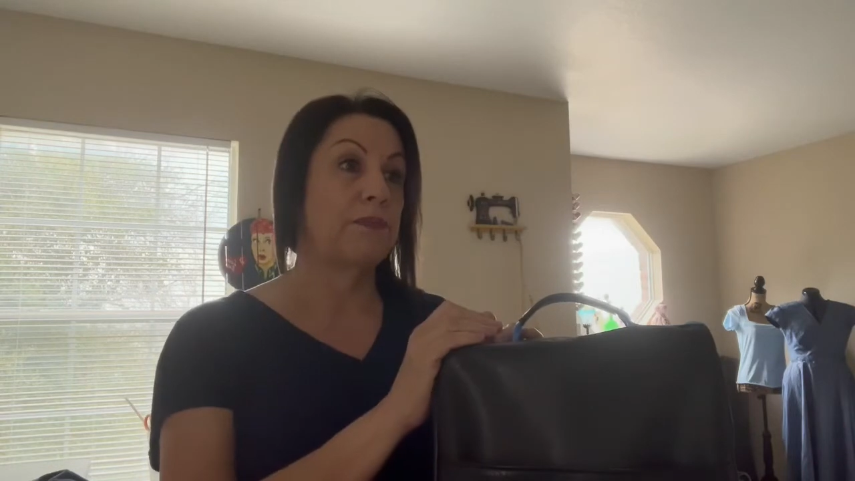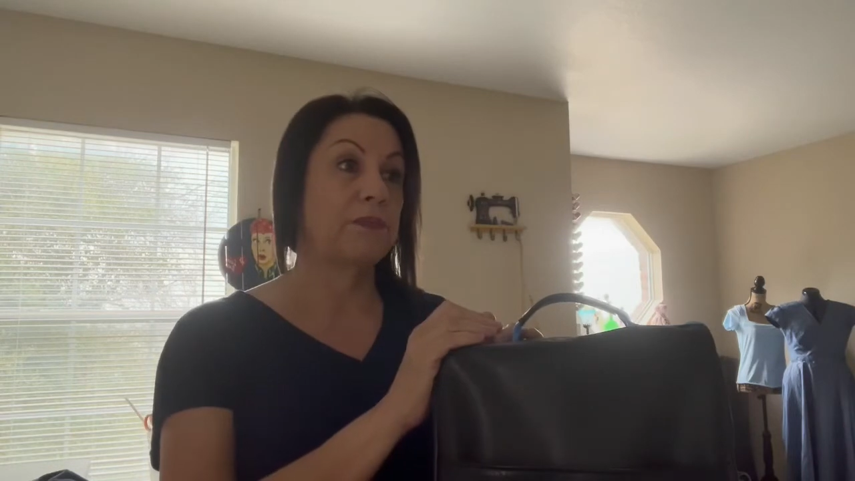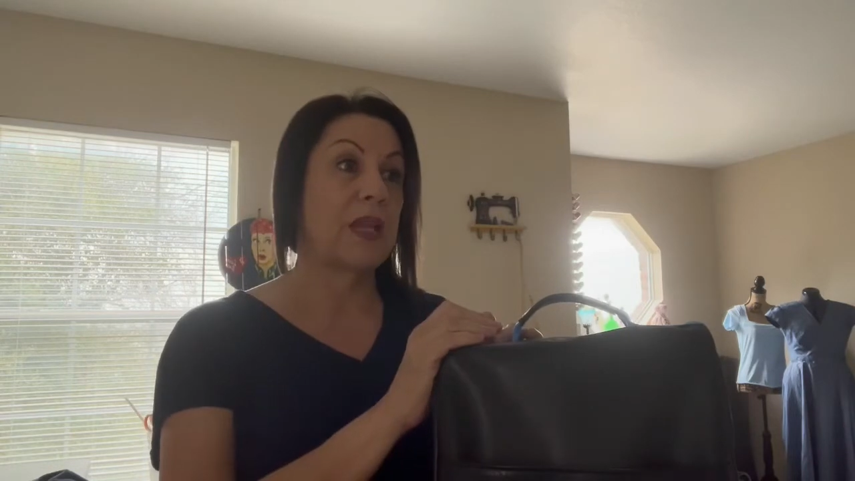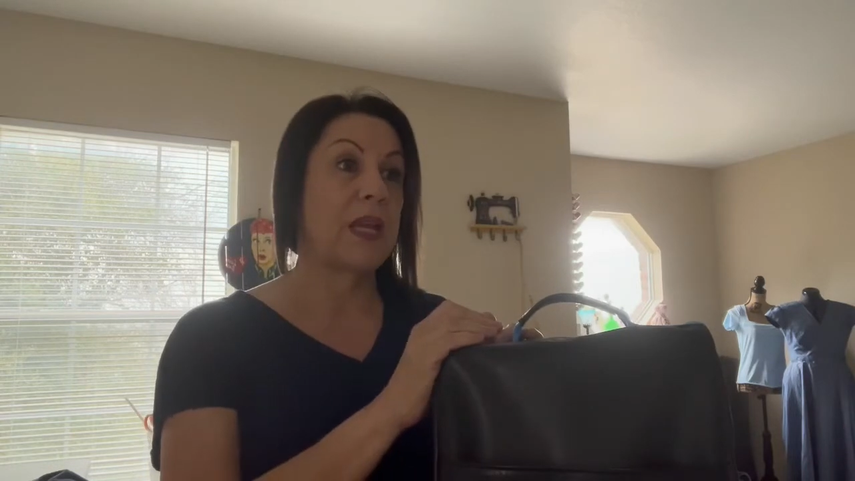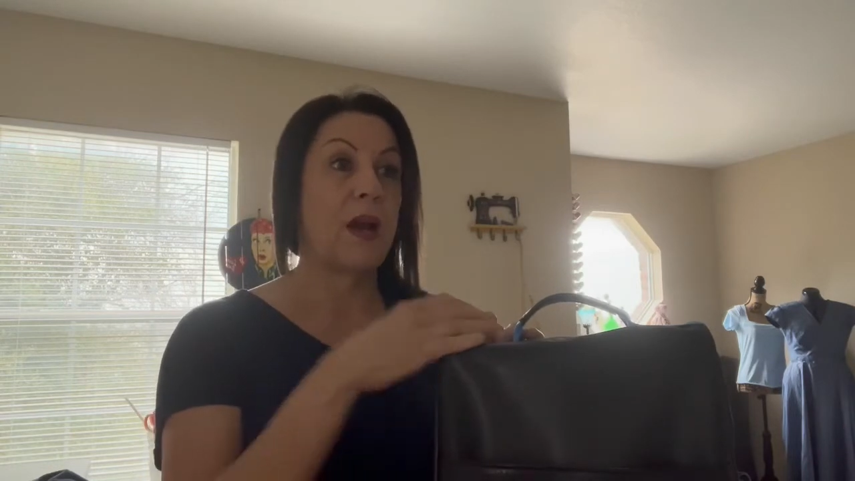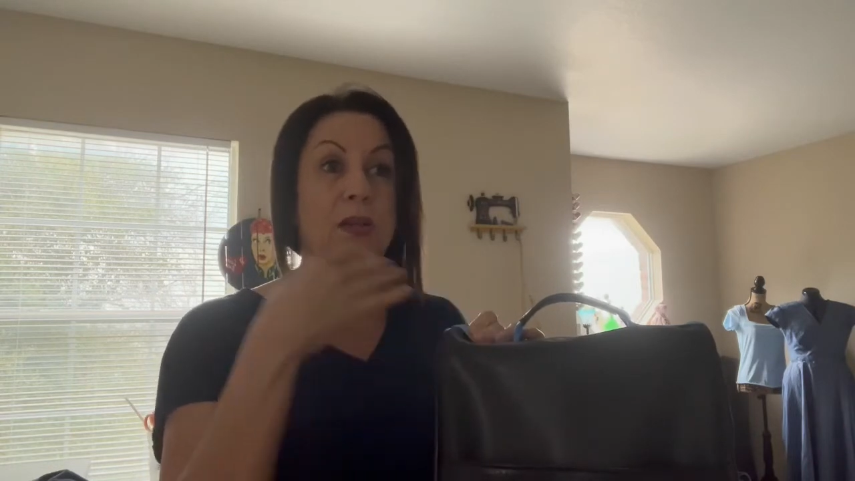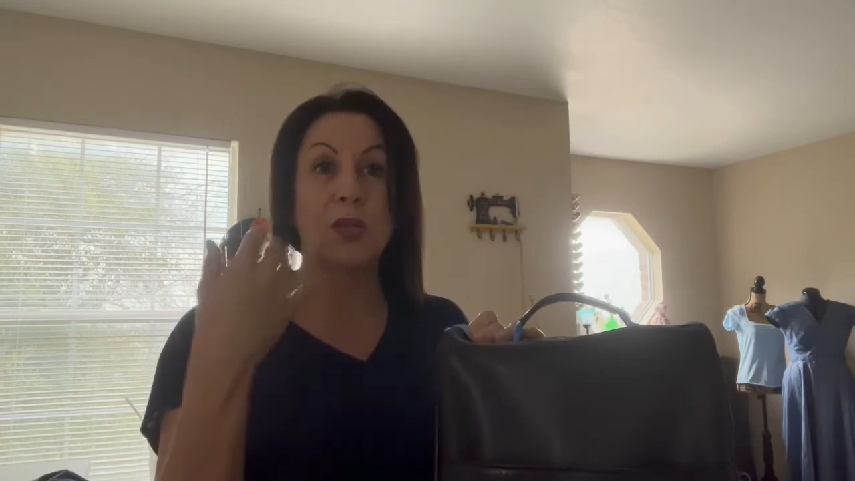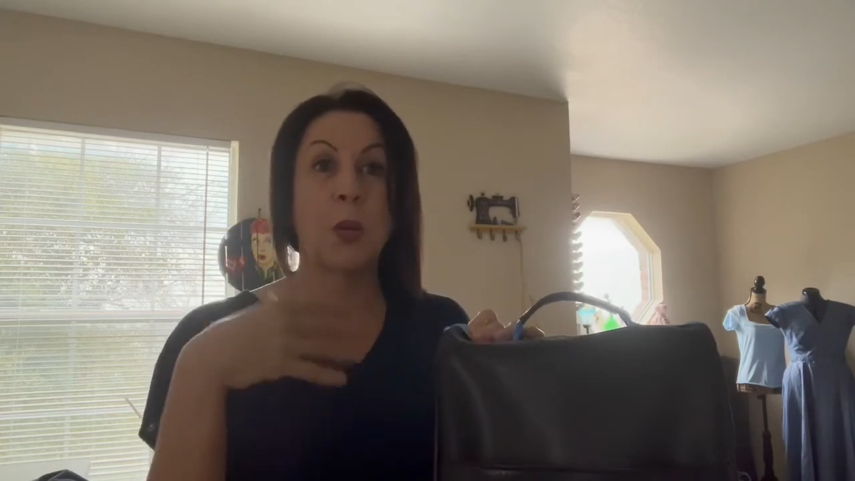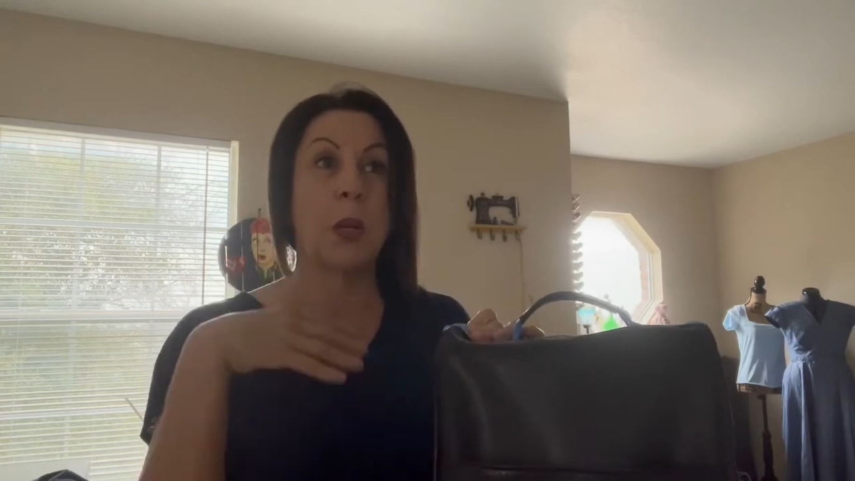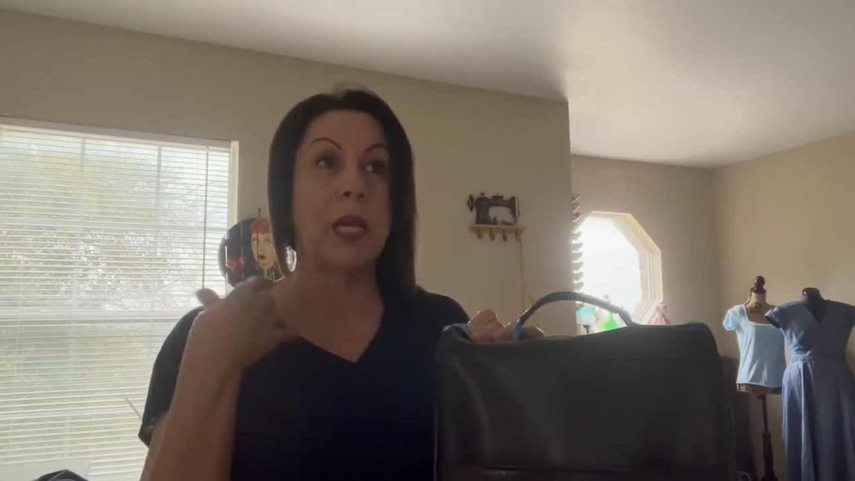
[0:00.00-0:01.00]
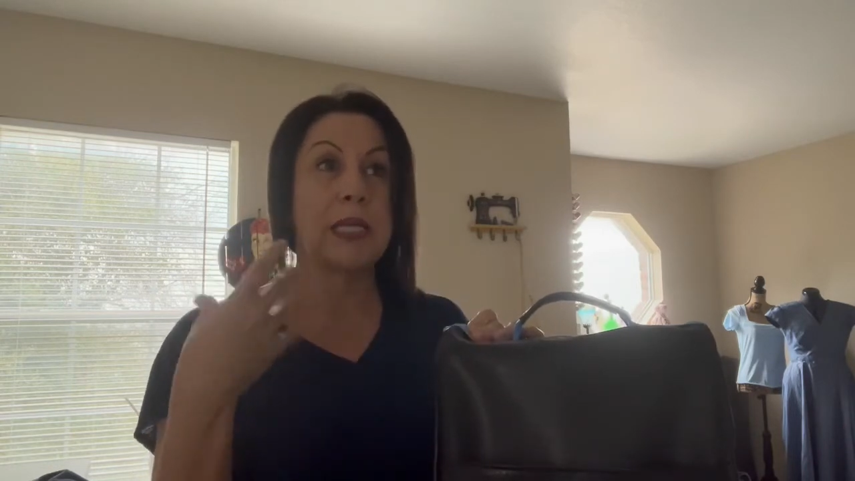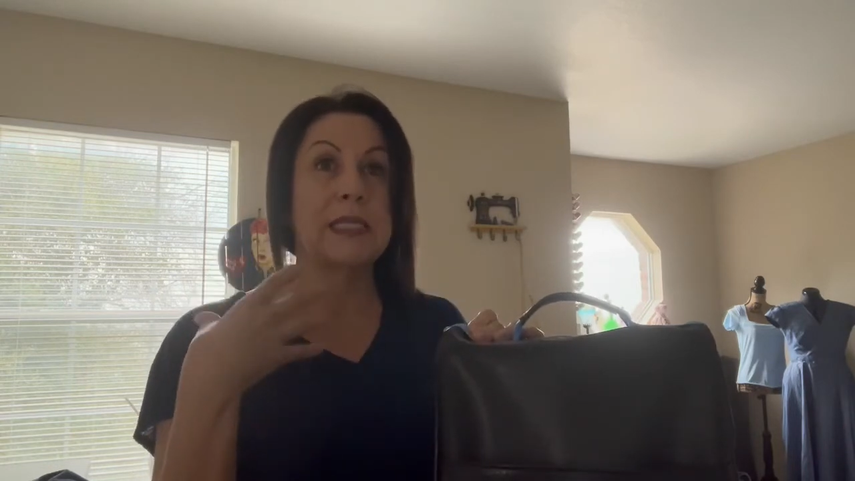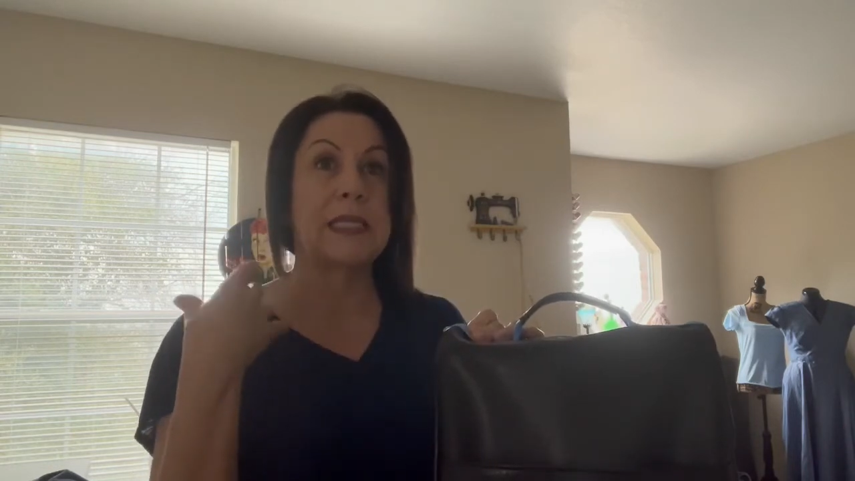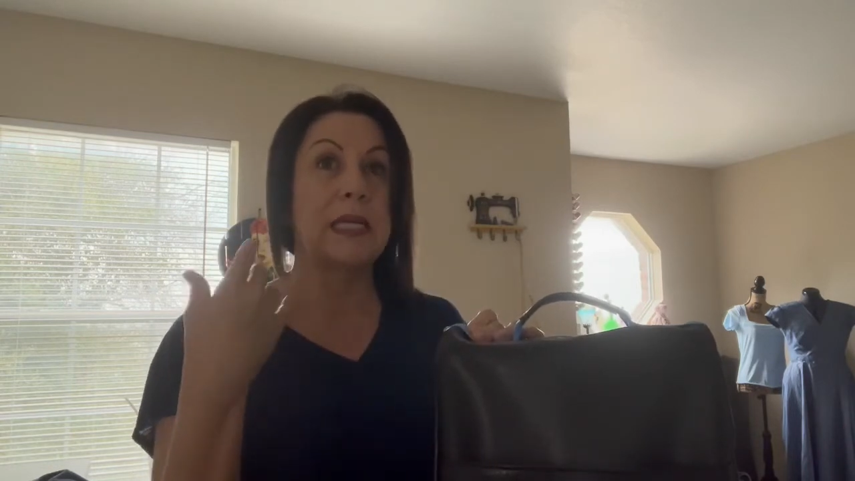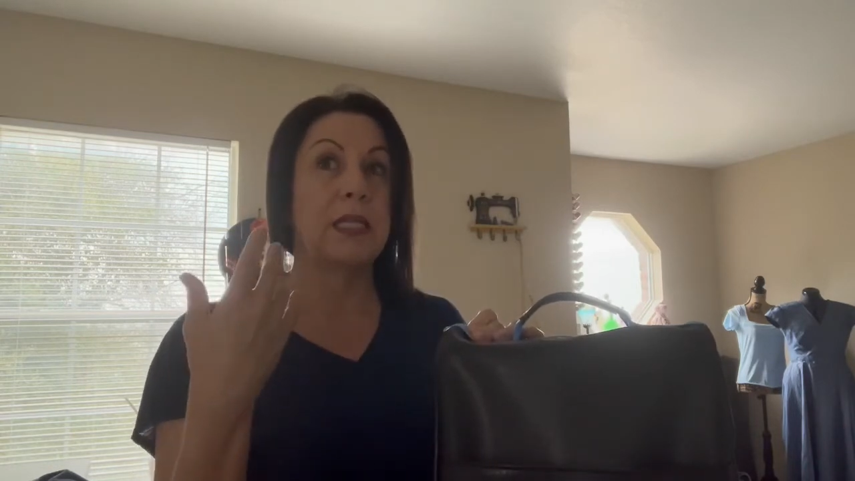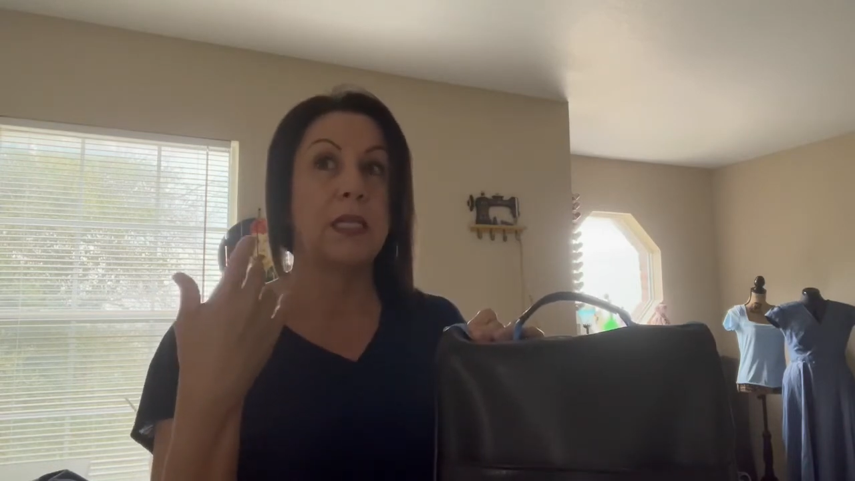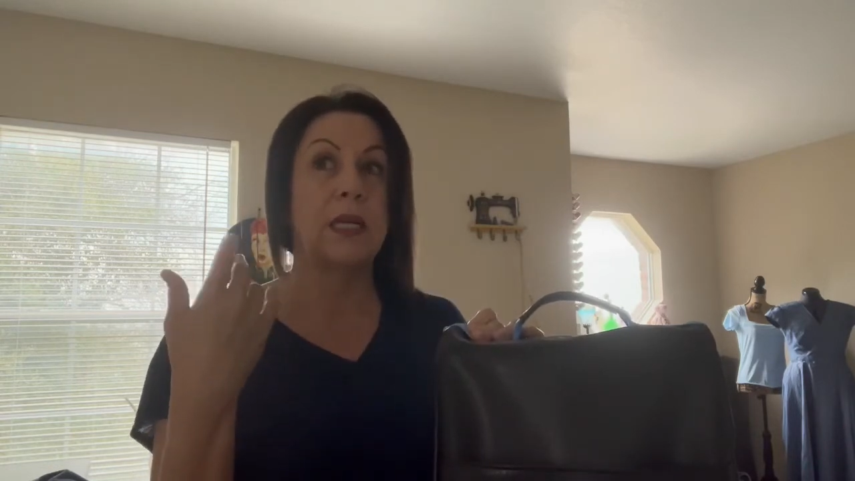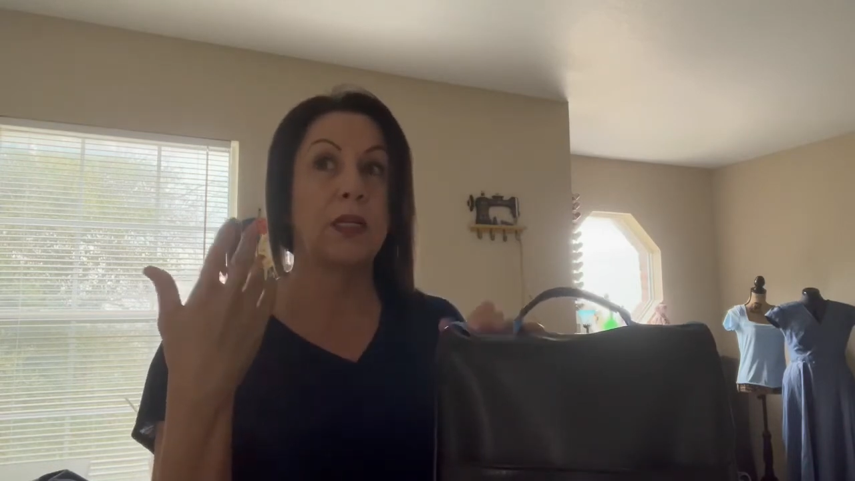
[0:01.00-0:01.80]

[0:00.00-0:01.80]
and I also extended,